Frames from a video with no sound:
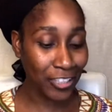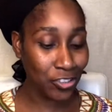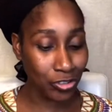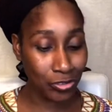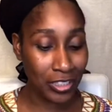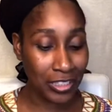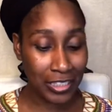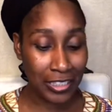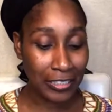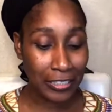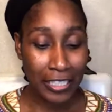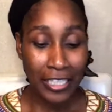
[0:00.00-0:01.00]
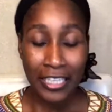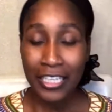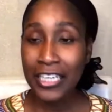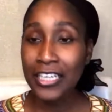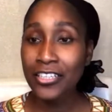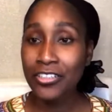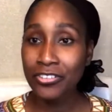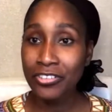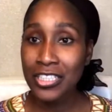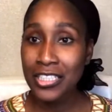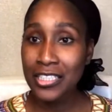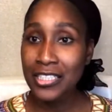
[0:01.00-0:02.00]
actually
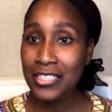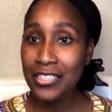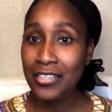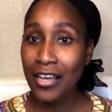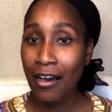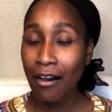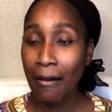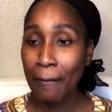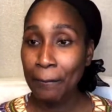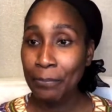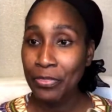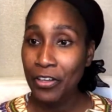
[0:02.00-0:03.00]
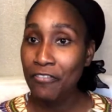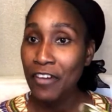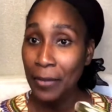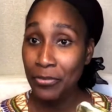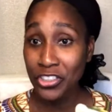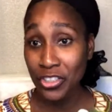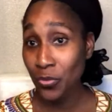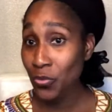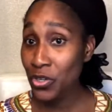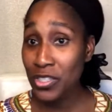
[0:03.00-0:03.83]
increase the vibration.